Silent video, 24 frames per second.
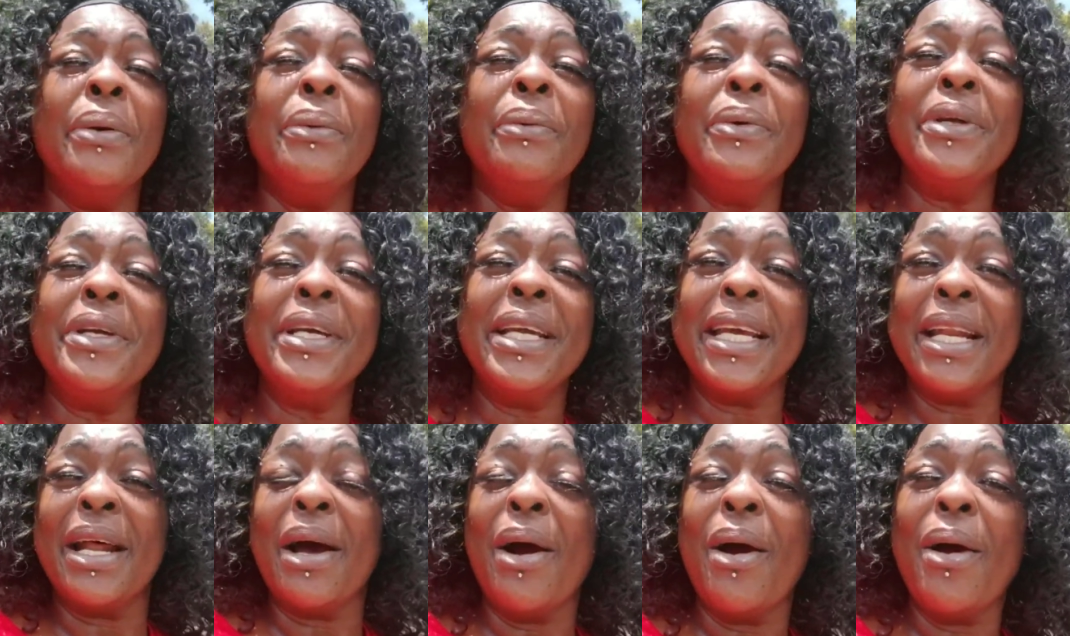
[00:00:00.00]
We can
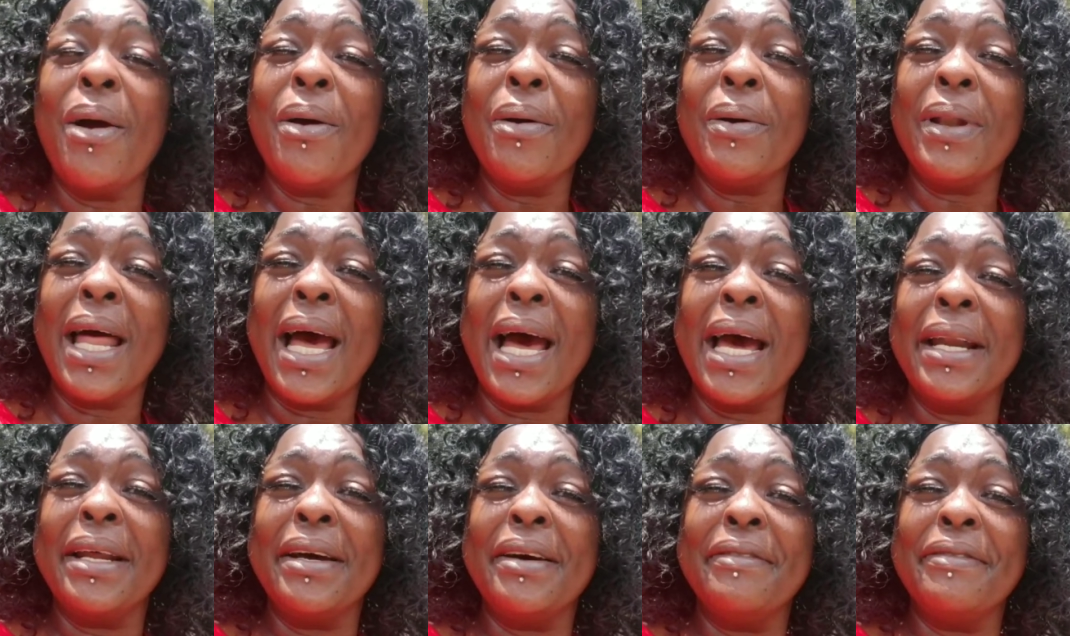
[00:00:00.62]
get a whole
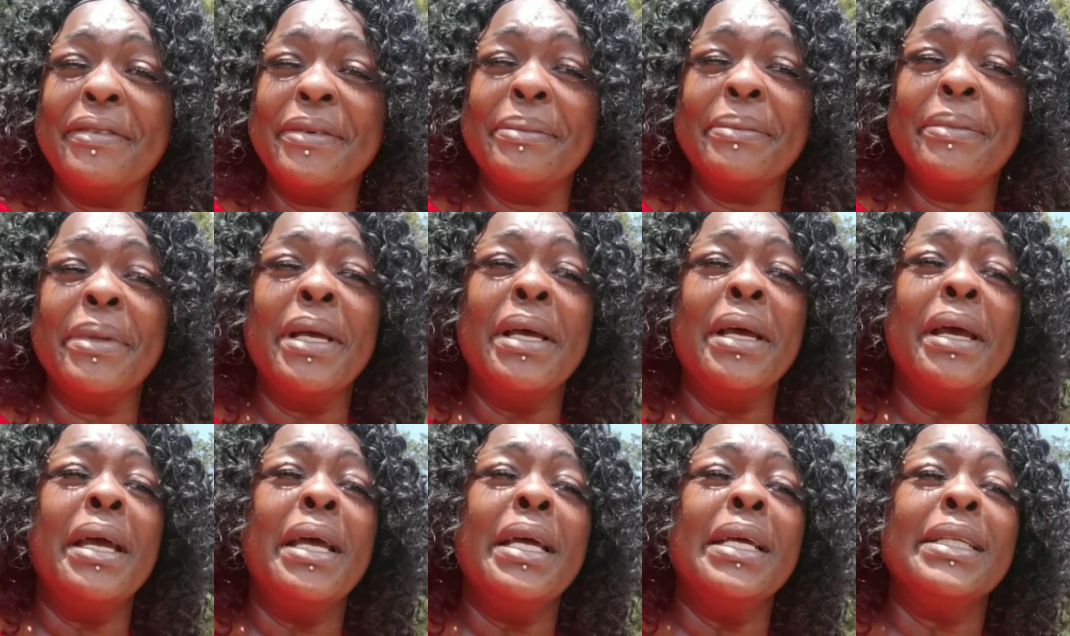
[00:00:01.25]
lot of them
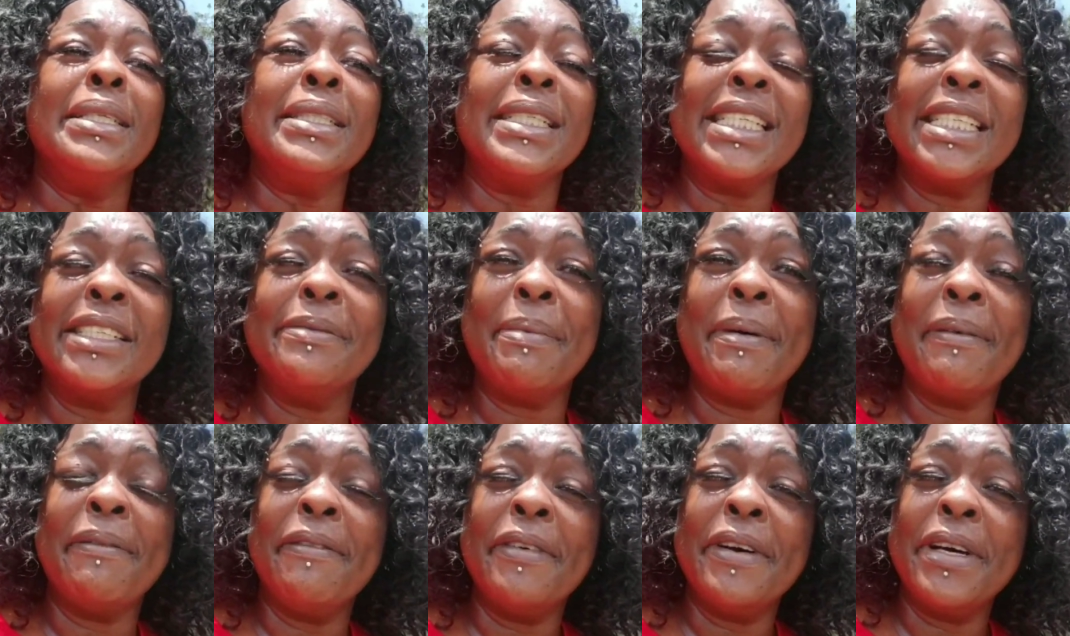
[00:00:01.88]
just
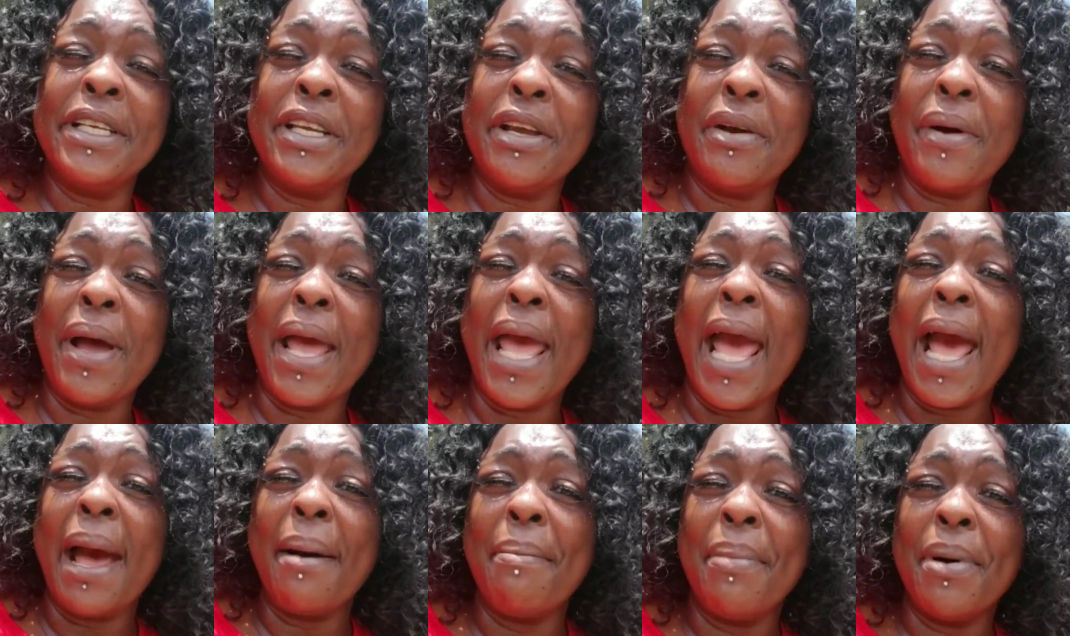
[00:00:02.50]
for your
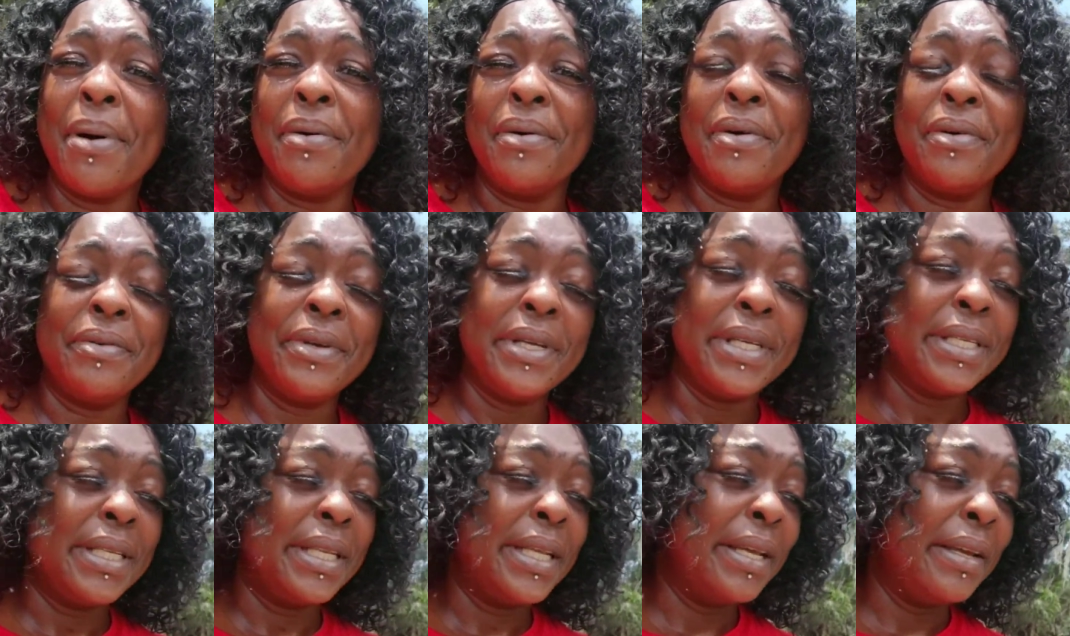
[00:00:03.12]
elbow
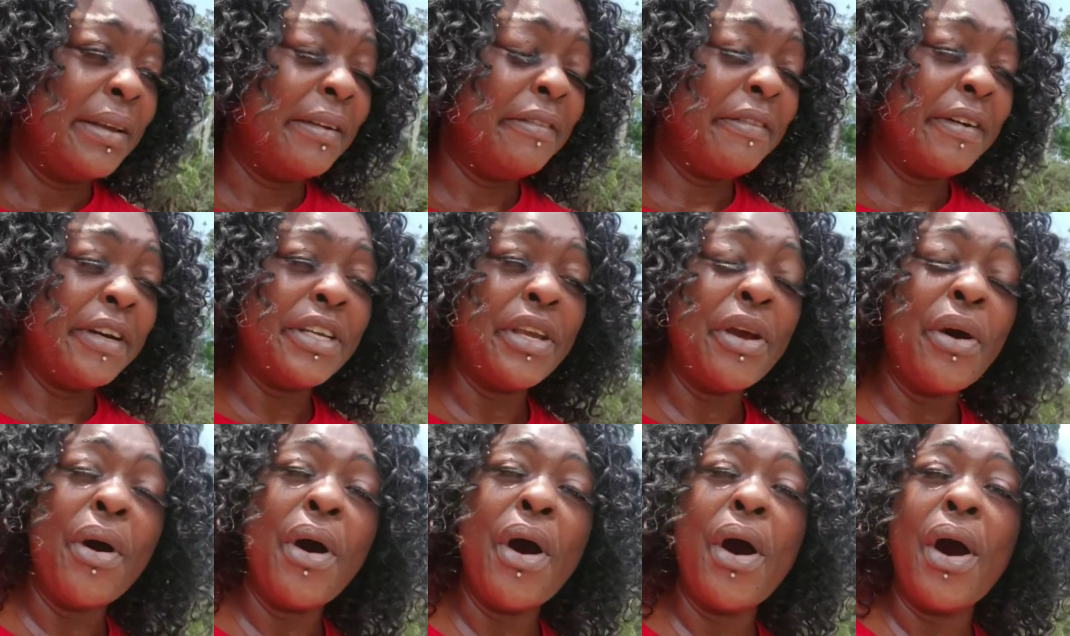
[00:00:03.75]
grease, for
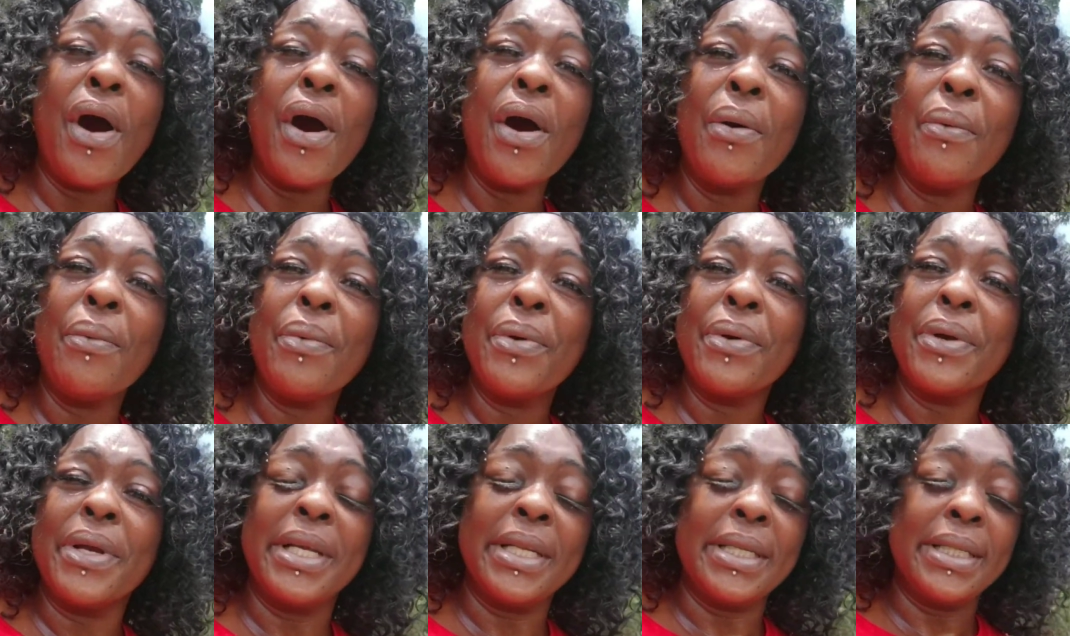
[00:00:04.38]
your hard
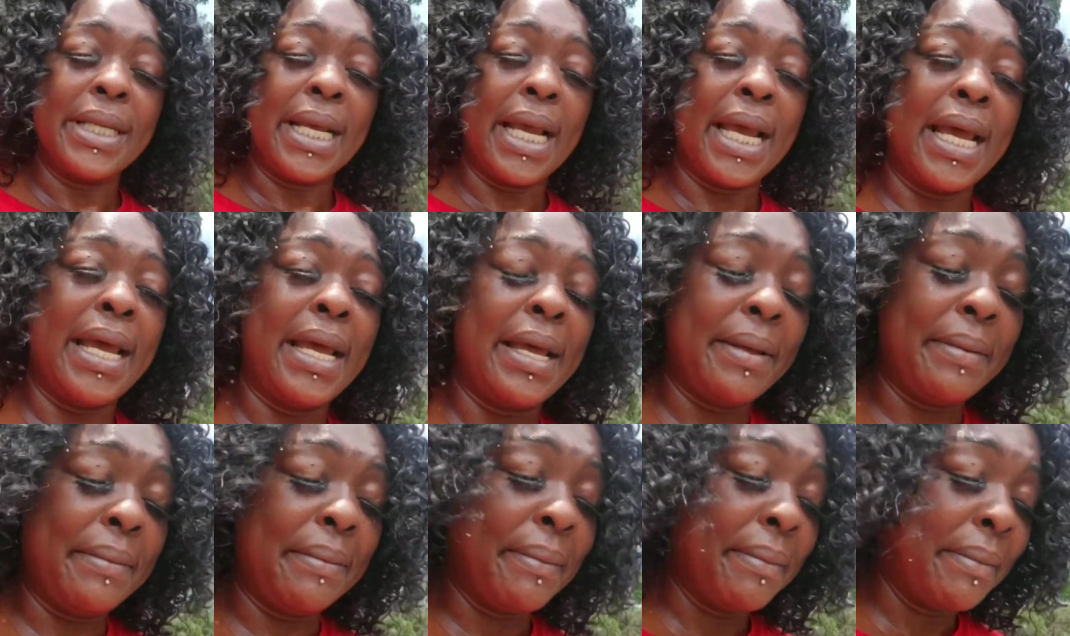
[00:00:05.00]
work and
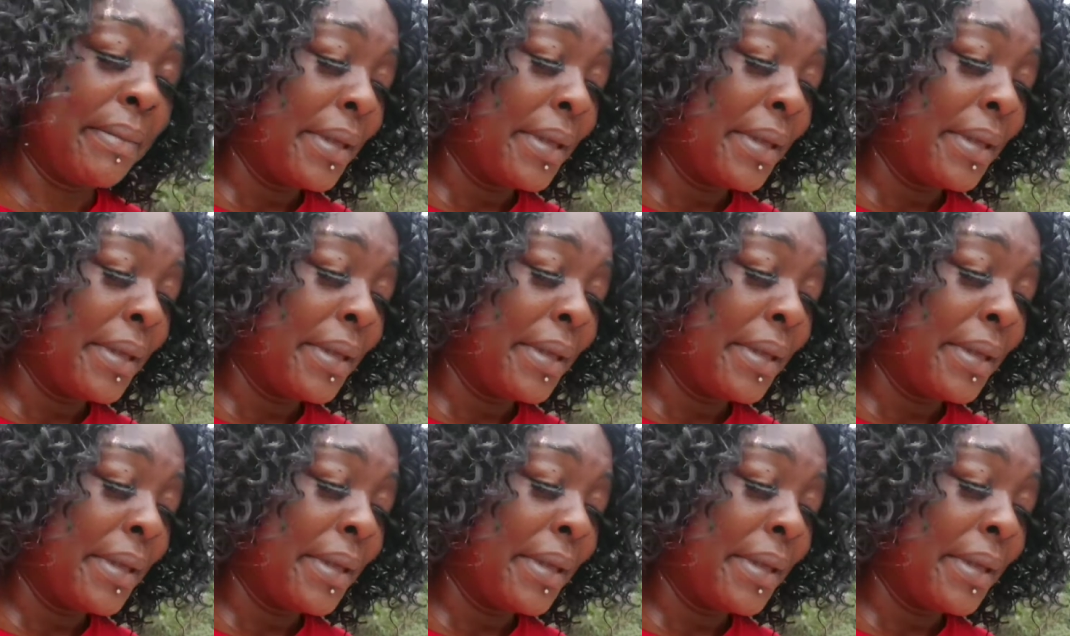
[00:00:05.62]
time